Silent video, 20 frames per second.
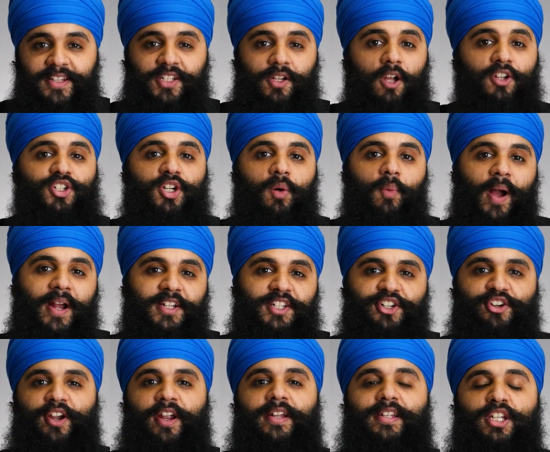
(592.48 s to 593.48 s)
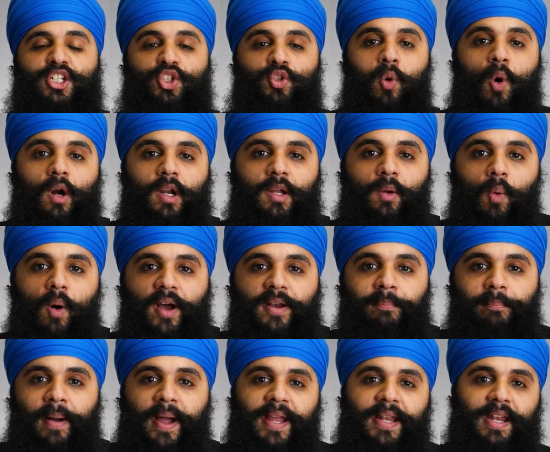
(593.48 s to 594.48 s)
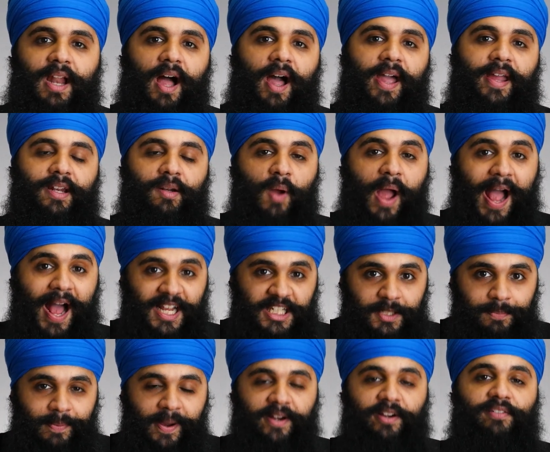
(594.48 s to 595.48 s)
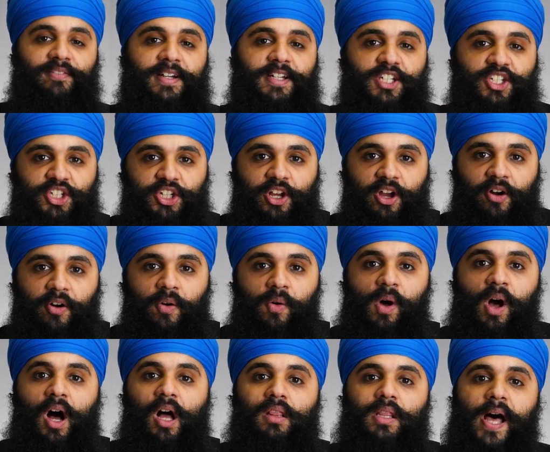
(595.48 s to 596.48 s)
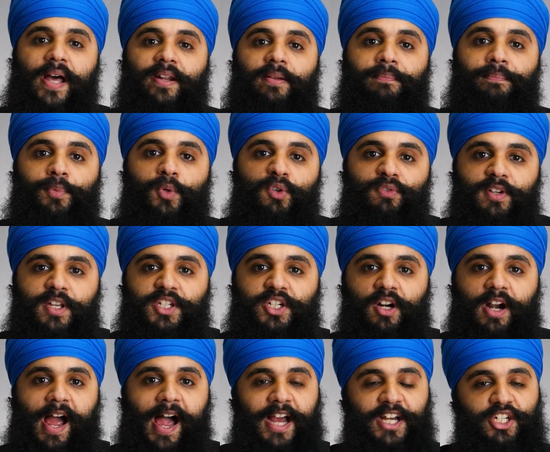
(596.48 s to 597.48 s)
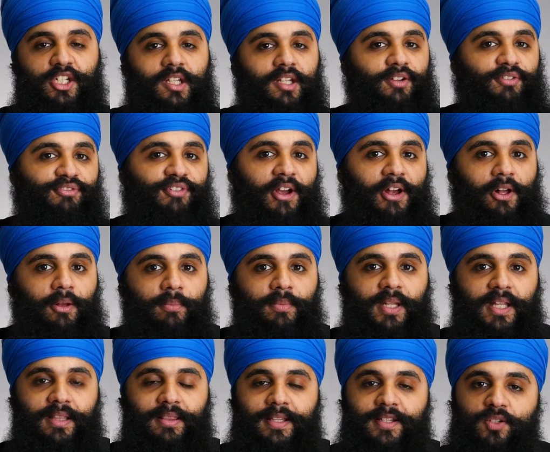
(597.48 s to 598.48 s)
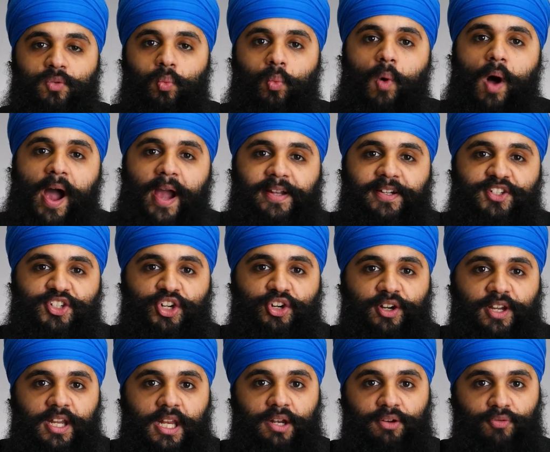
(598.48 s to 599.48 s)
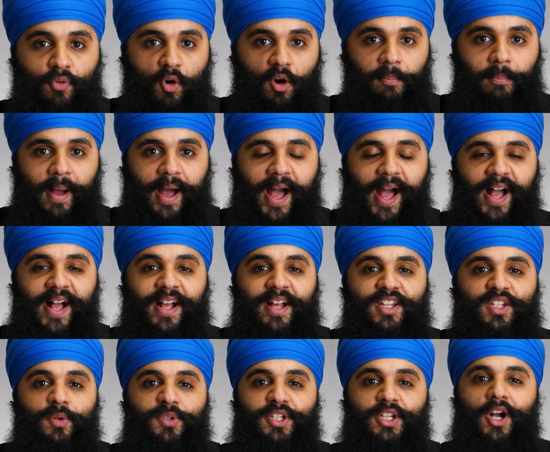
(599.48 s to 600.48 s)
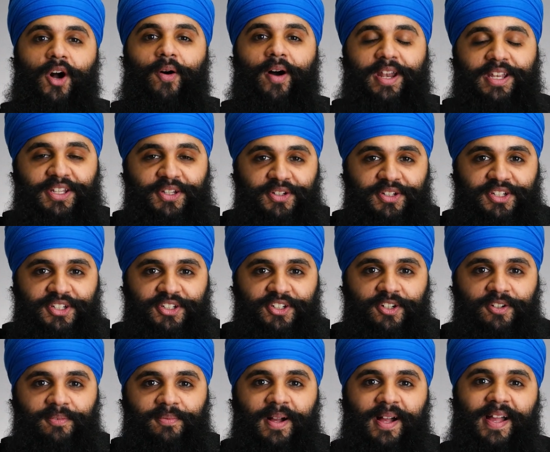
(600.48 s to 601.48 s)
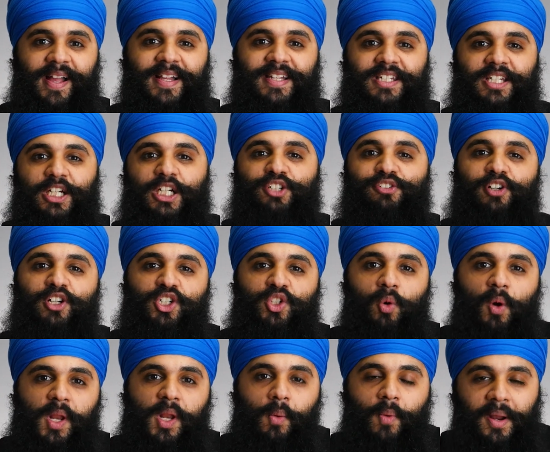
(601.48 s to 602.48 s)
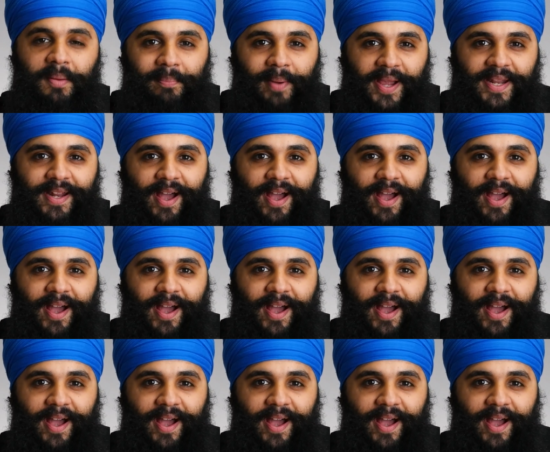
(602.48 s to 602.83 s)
This ultra wide screen is a twenty-one by nine aspect ratio. A lot of movies are actually filmed in this widescreen format. So when you go on YouTube and search for a twenty-one by